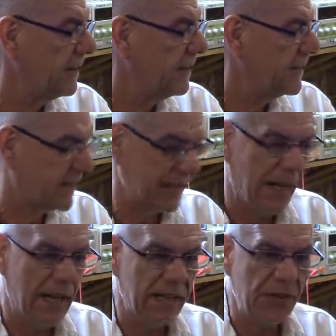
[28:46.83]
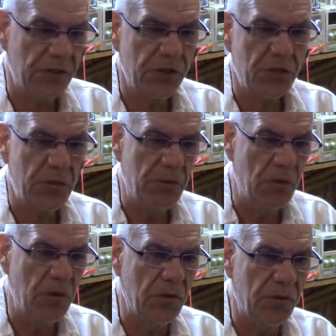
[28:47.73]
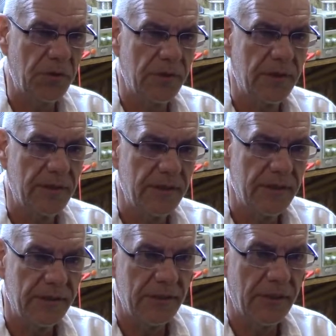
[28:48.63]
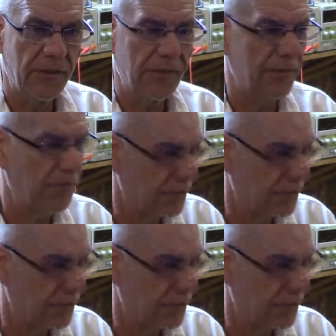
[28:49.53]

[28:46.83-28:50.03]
sit down and just remove, you know,